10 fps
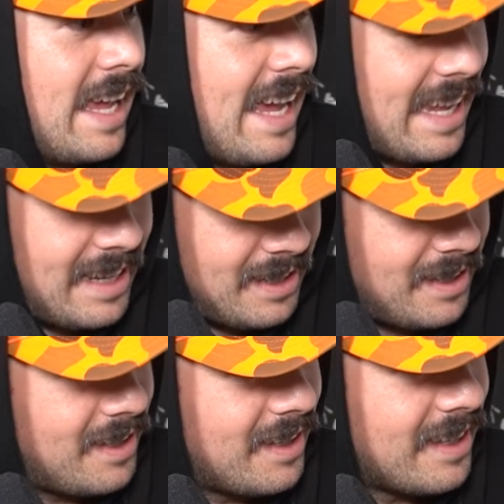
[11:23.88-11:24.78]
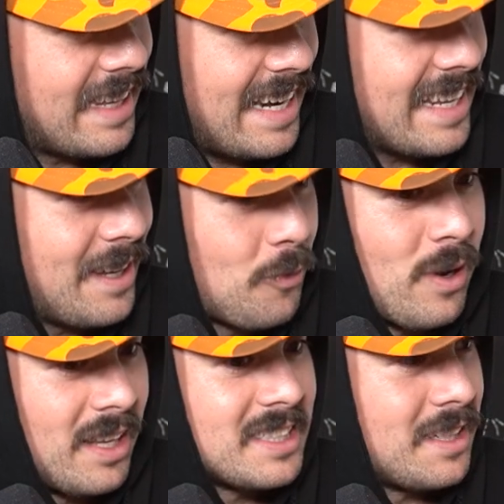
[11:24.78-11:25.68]
And getting it
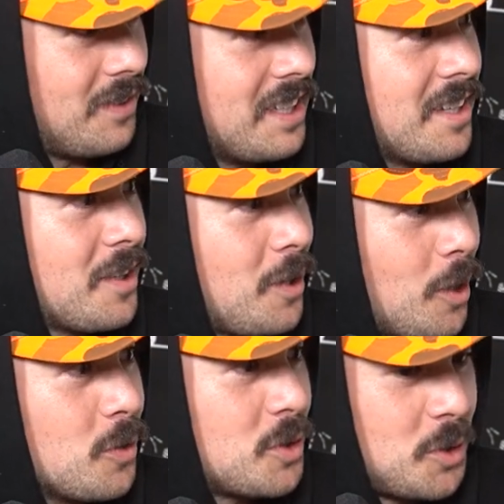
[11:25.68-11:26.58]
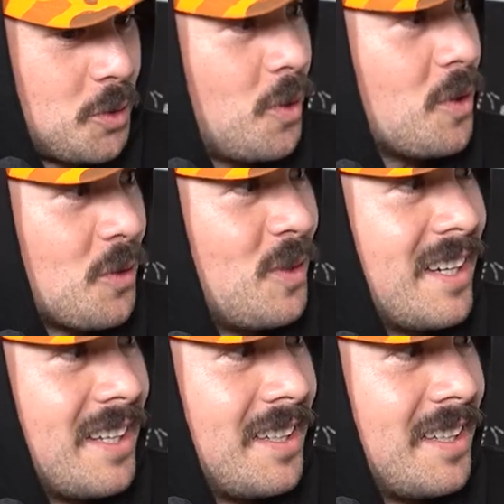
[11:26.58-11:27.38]
relatively close to a hole-in-one.